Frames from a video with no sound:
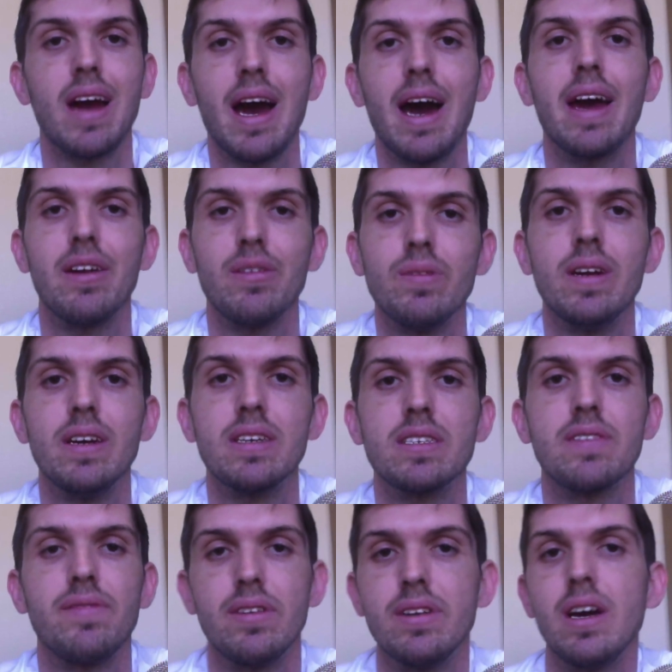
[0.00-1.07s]
high
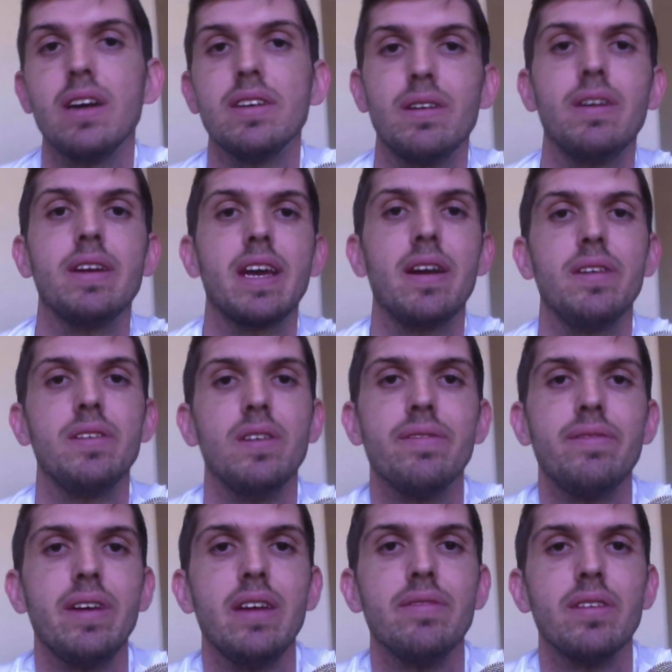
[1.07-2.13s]
risk for not turning out in your
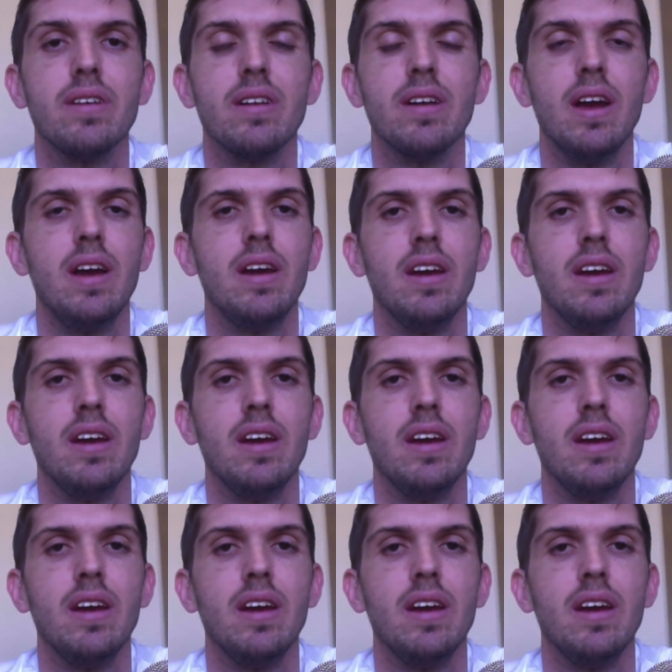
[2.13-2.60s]
favor